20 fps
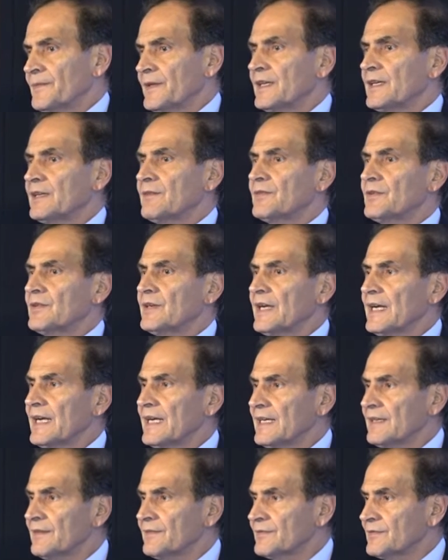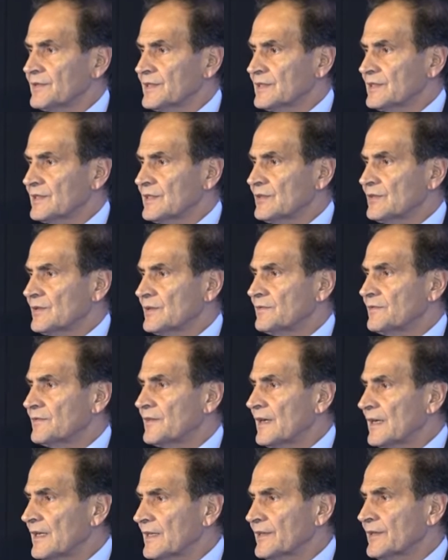And if you have residual
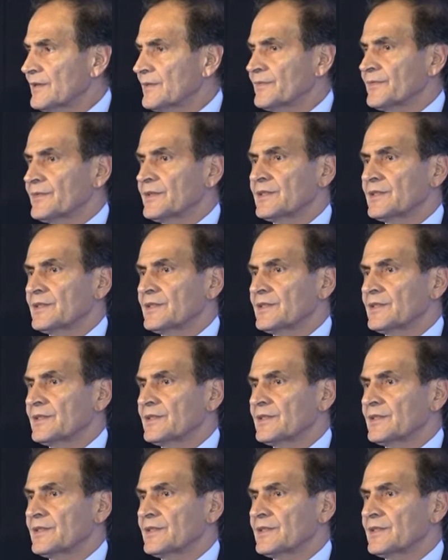volume,